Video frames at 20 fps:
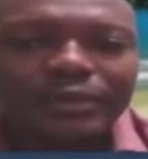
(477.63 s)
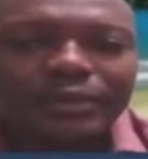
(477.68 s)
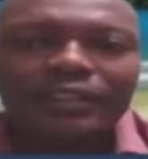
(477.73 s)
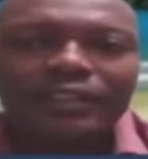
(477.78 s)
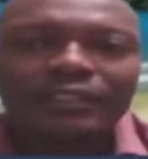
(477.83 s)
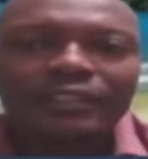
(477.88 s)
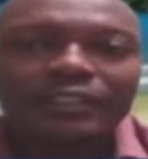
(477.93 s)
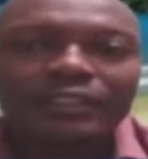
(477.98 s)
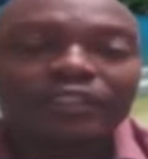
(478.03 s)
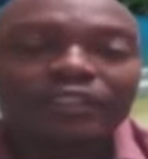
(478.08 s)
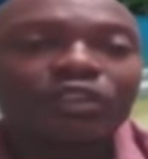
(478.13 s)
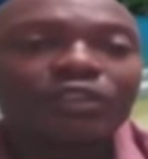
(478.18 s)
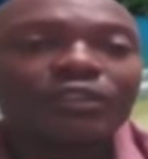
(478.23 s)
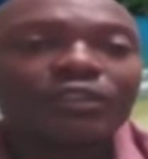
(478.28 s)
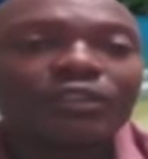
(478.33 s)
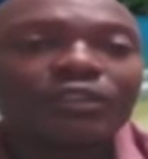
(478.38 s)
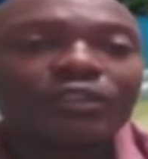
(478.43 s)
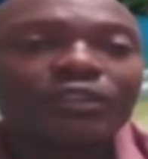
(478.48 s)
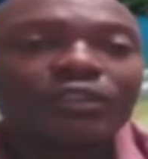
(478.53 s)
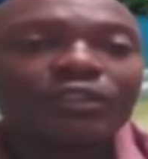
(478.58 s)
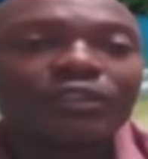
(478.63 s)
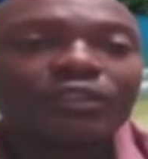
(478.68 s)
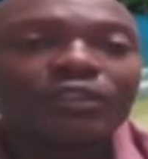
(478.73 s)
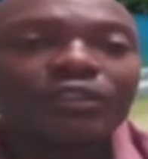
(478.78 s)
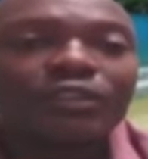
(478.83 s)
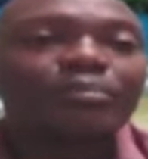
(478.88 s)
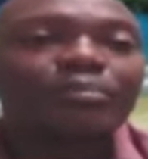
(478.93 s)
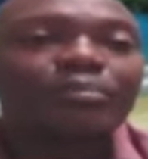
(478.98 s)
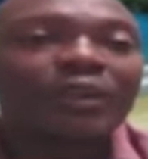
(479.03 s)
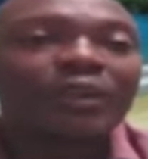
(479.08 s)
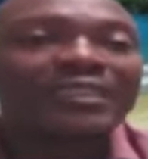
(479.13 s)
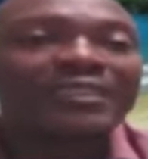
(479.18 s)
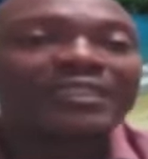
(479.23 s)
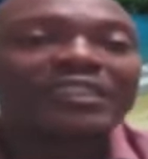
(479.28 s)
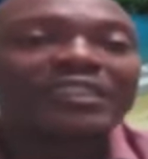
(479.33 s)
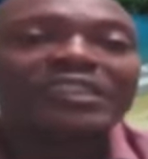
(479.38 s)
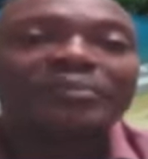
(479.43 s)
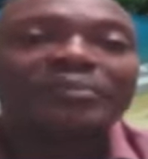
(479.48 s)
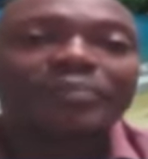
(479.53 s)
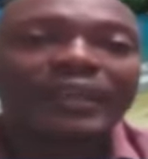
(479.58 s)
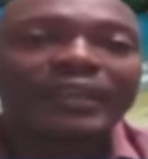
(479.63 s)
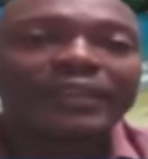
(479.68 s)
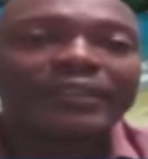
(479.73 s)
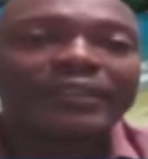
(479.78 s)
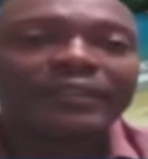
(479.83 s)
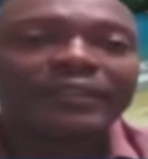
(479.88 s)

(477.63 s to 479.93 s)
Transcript: did not even bother to spend